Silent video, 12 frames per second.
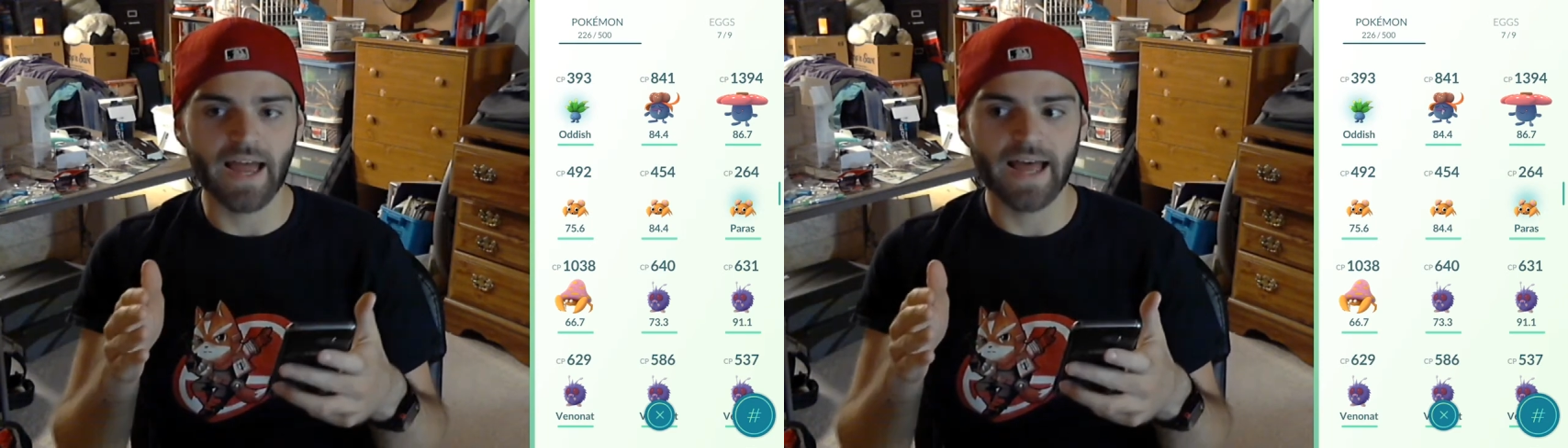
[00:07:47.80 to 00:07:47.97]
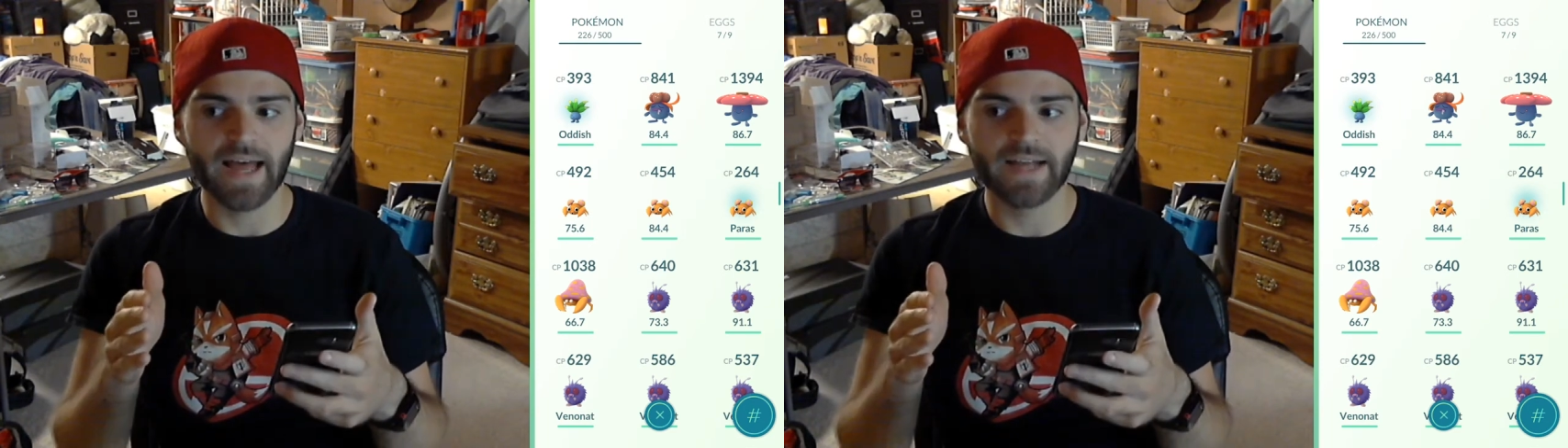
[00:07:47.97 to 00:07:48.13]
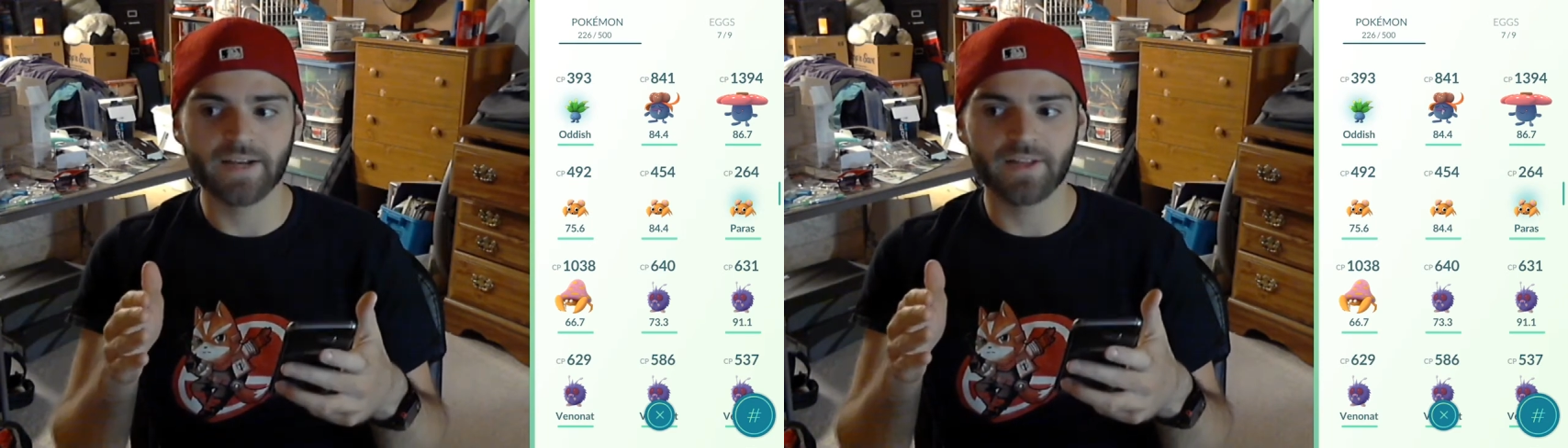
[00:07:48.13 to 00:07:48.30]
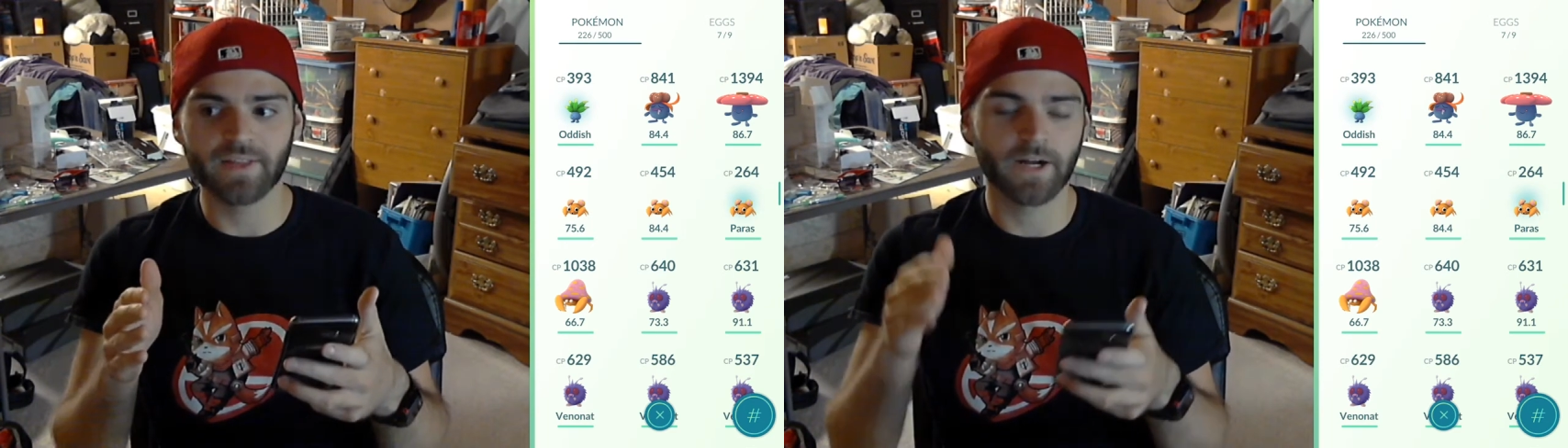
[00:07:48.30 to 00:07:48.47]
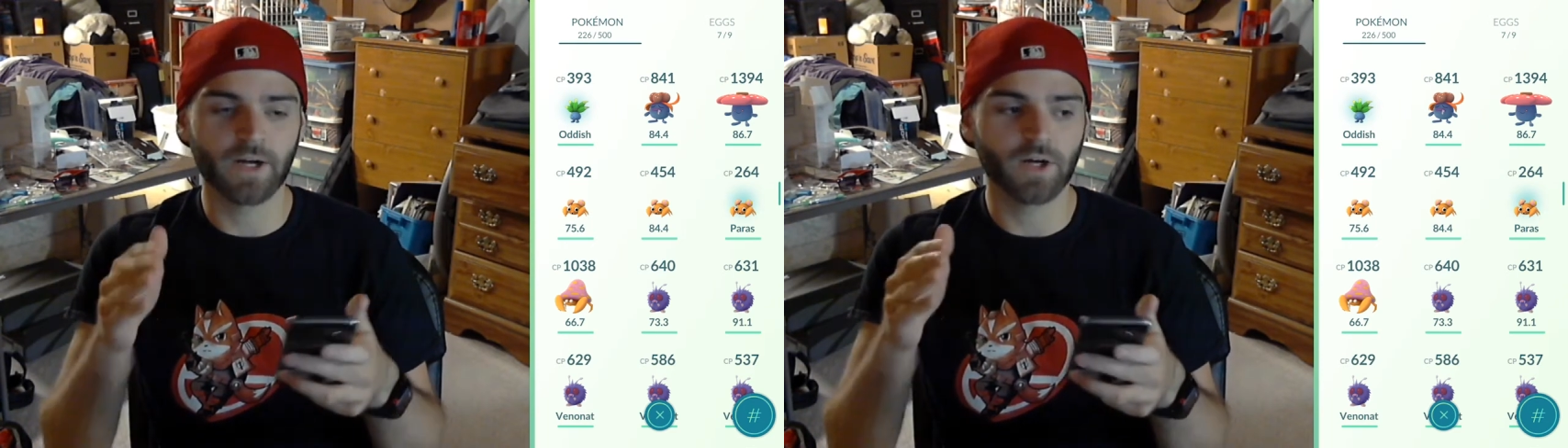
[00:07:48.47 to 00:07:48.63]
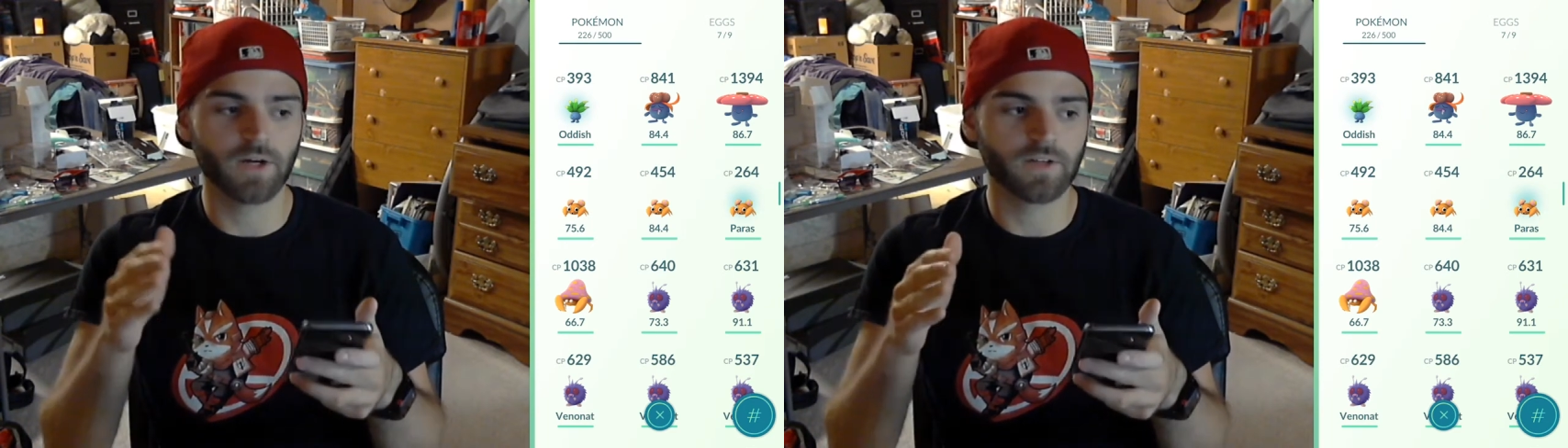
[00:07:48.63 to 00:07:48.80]
and
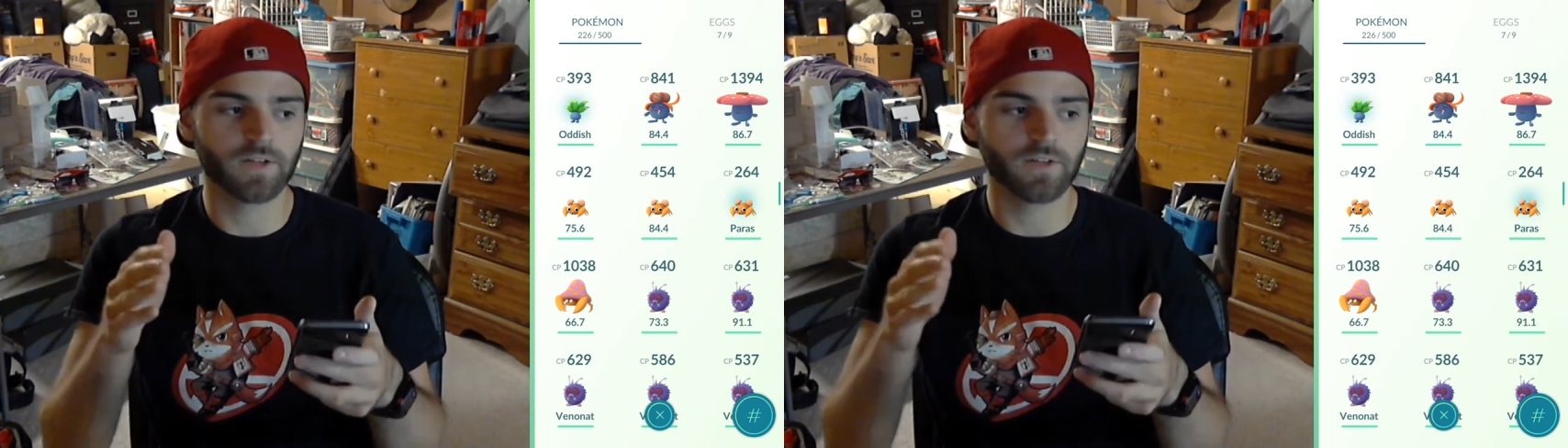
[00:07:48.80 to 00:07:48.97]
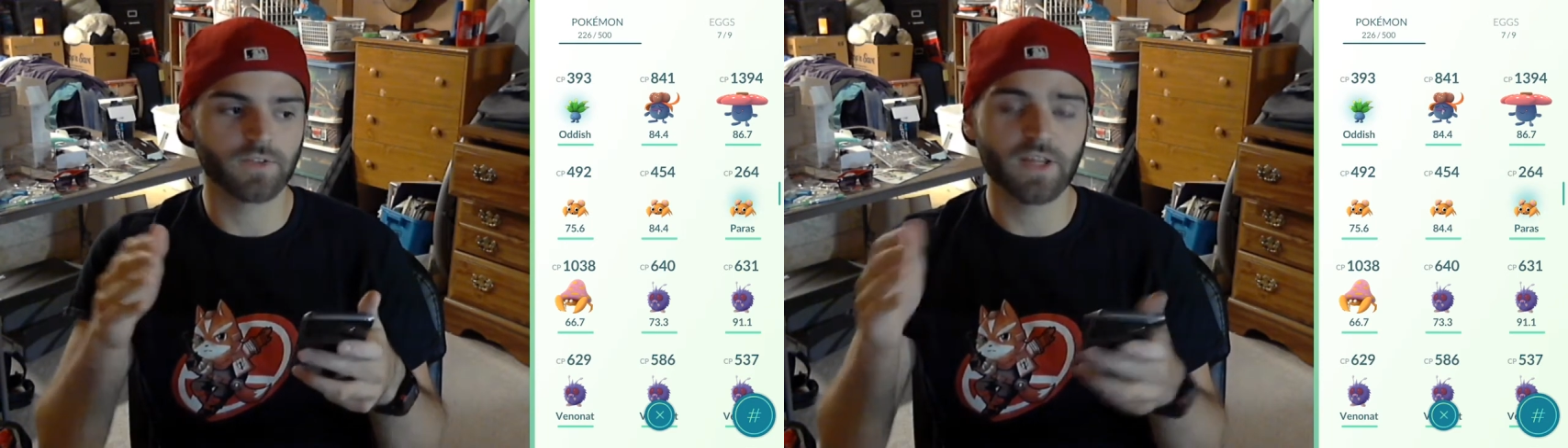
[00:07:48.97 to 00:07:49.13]
their